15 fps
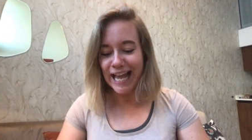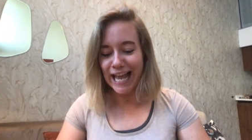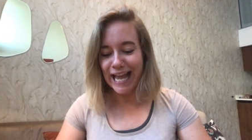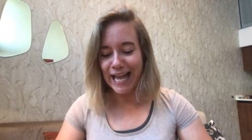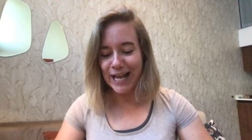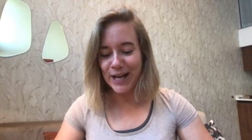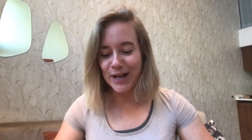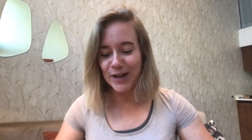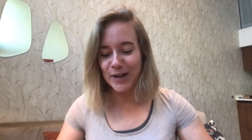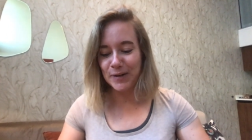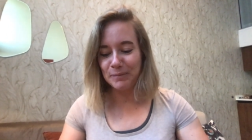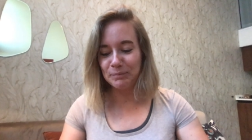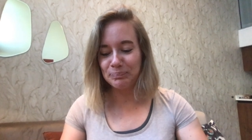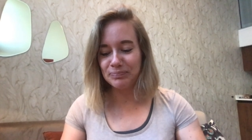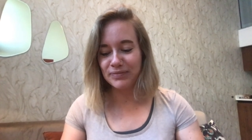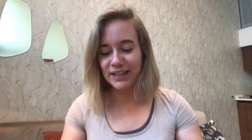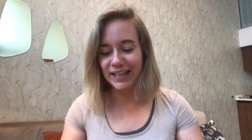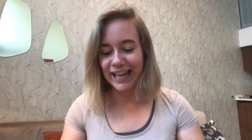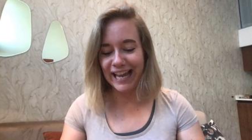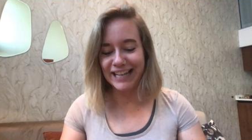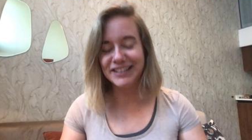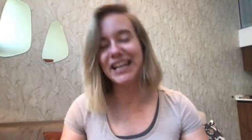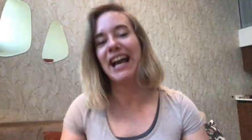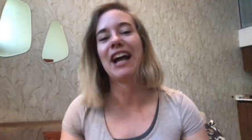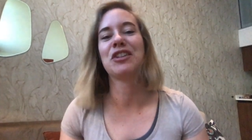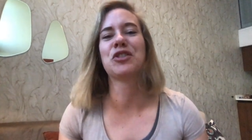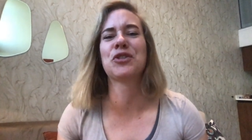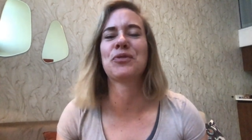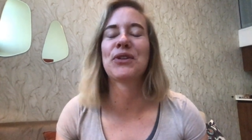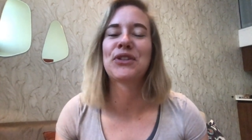I
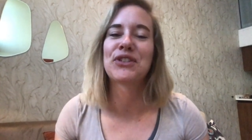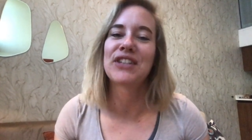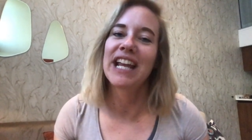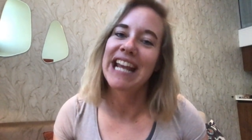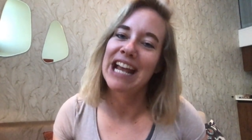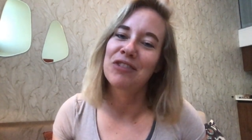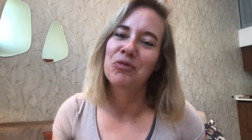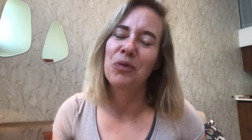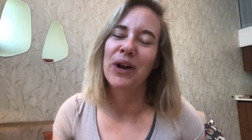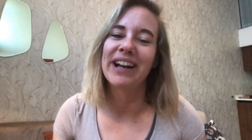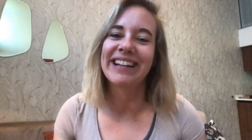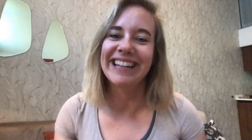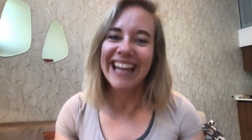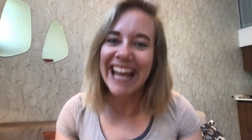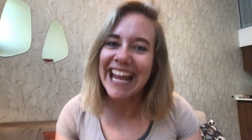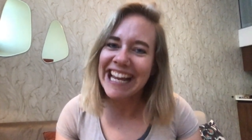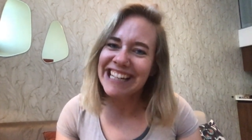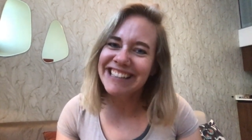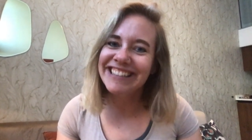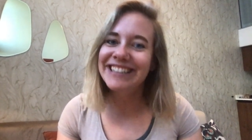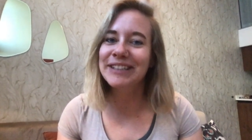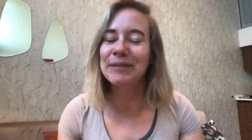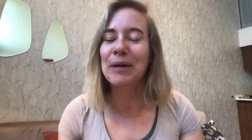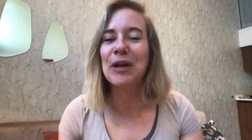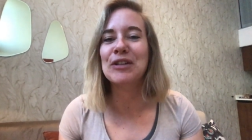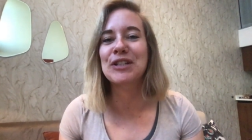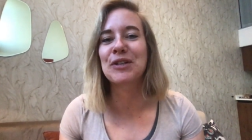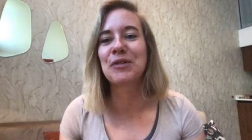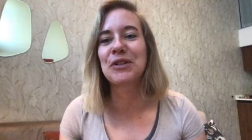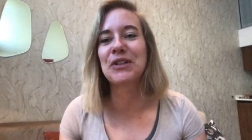don't want to say yet what it is
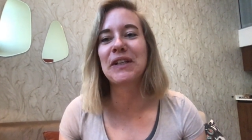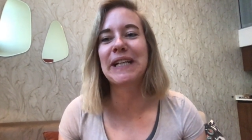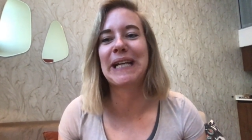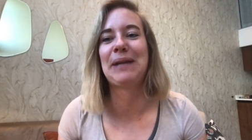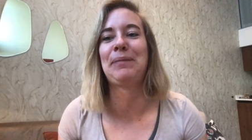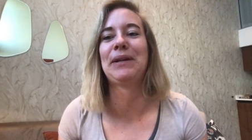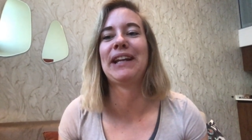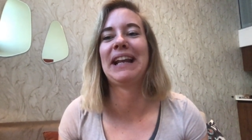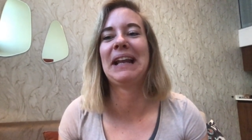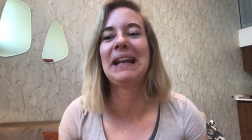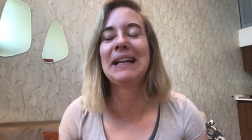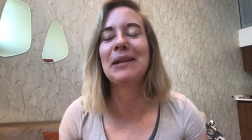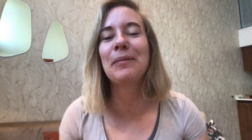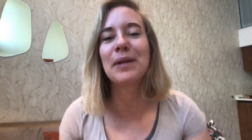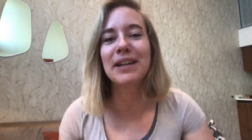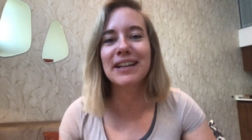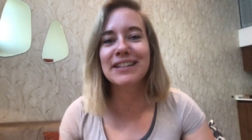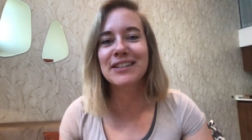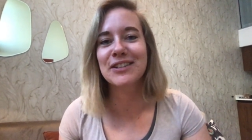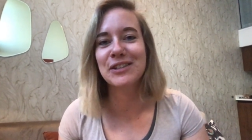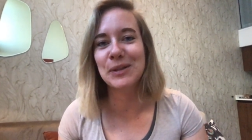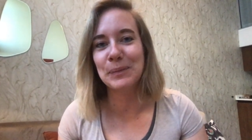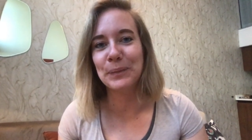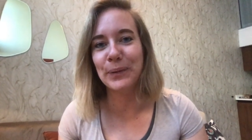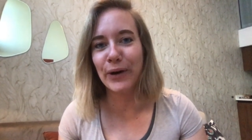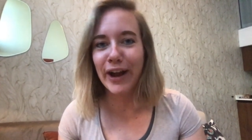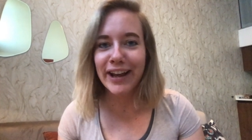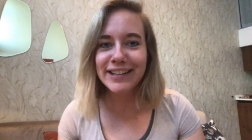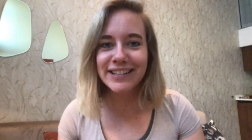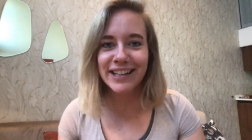because I want to keep it a little bit as a
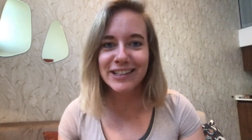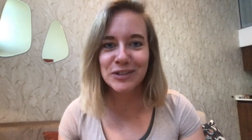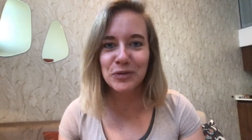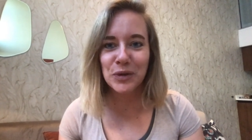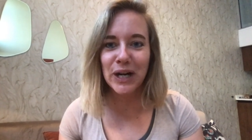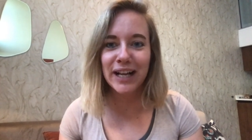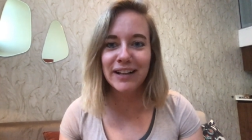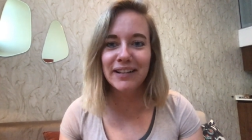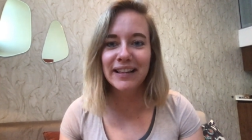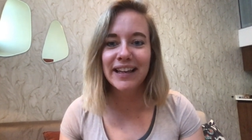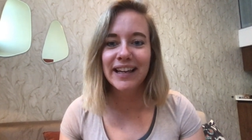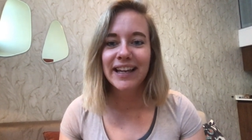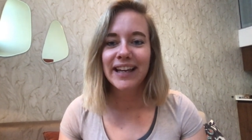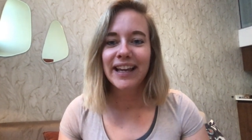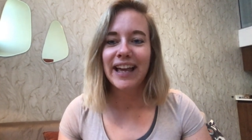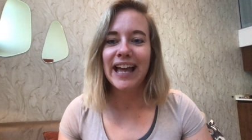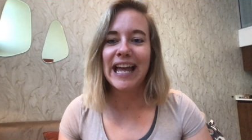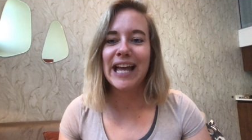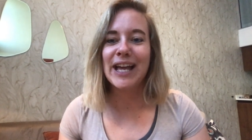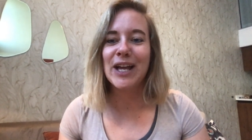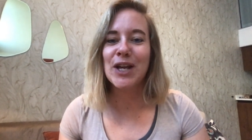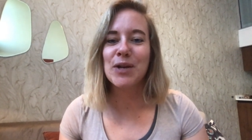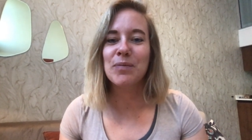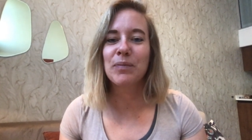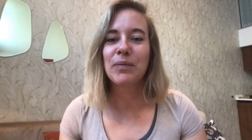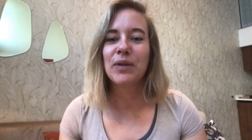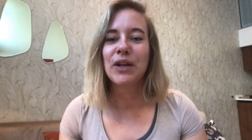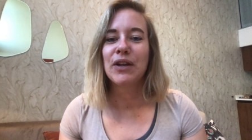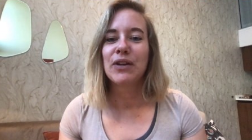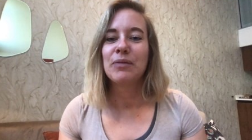surprise as well.
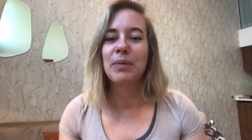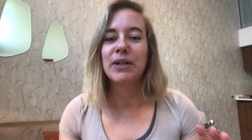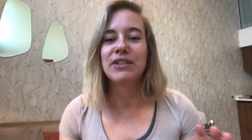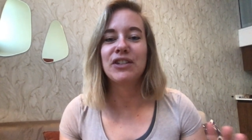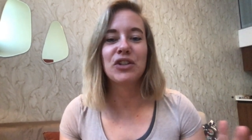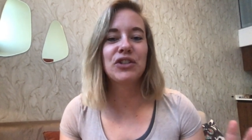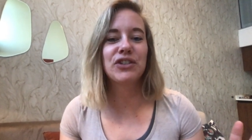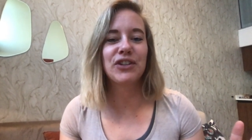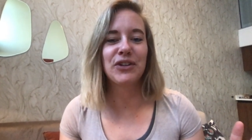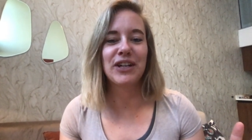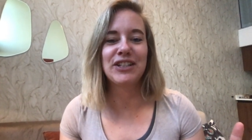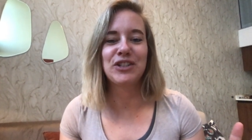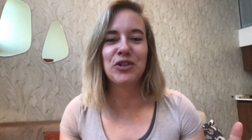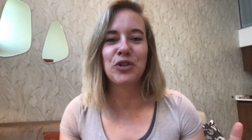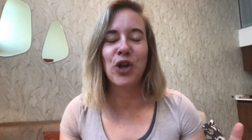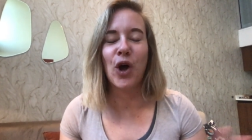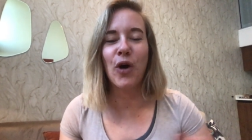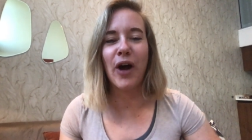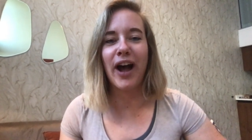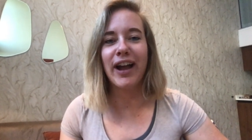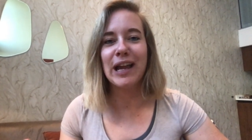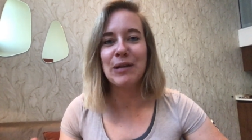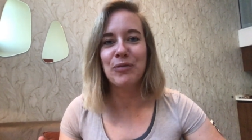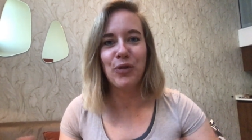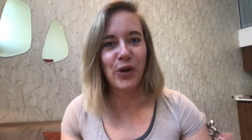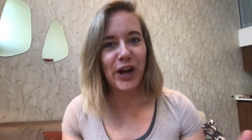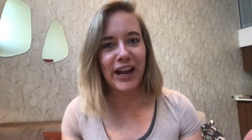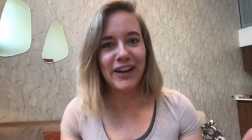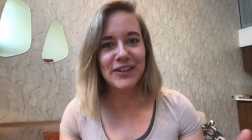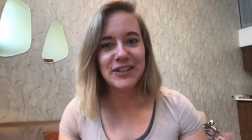But just so that you know, I am
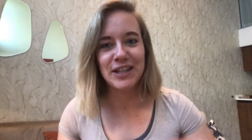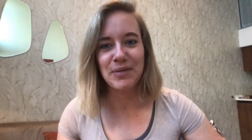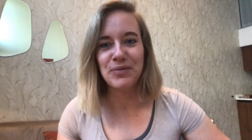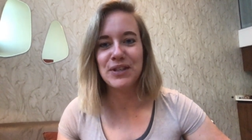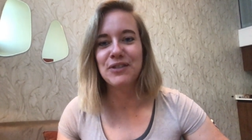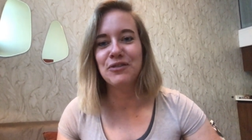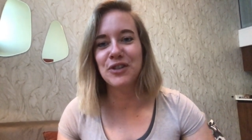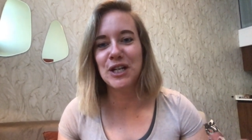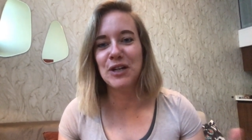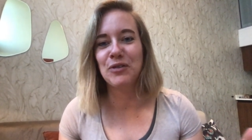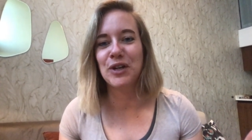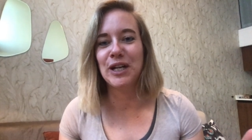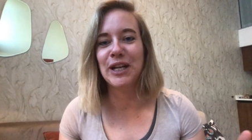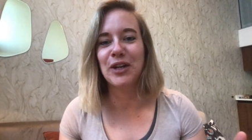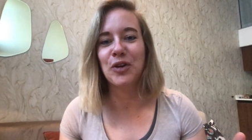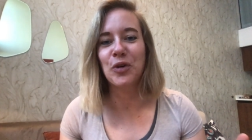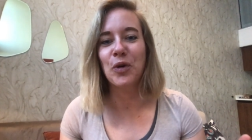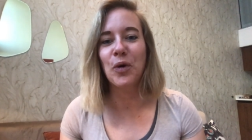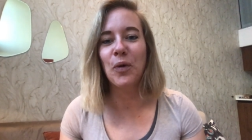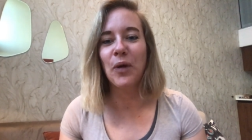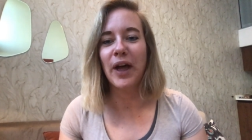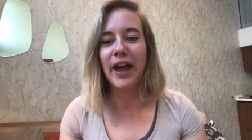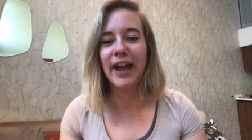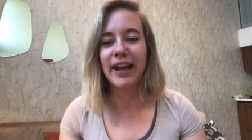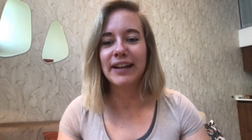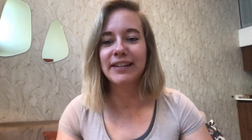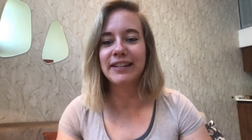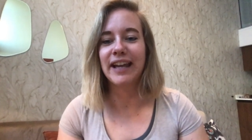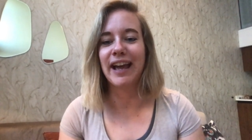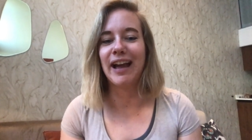working on something really, really cool.
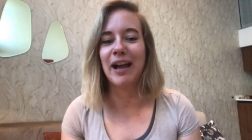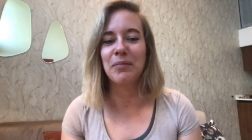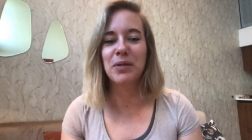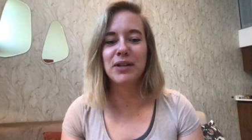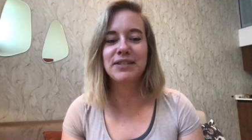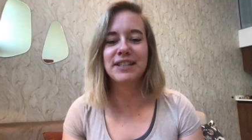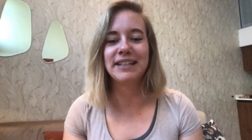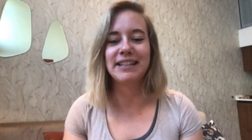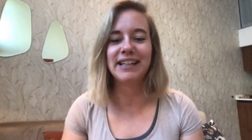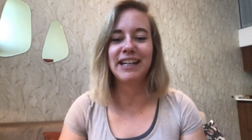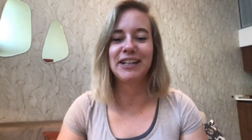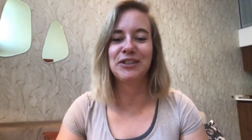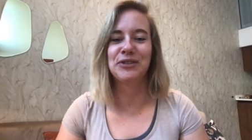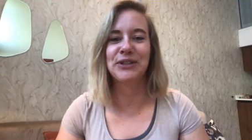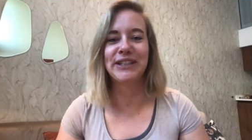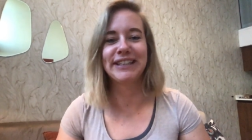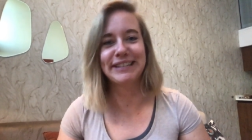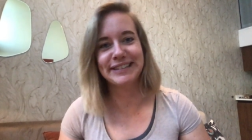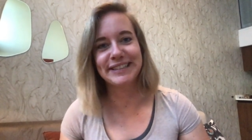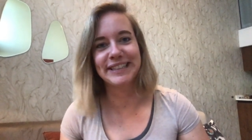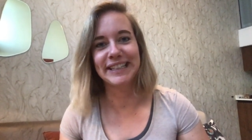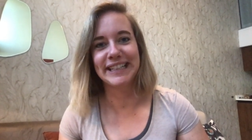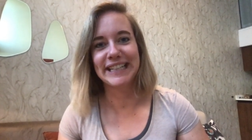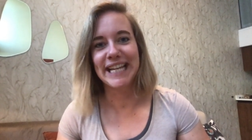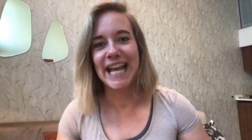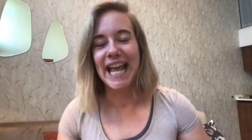And yeah, I'm not sitting here doing nothing.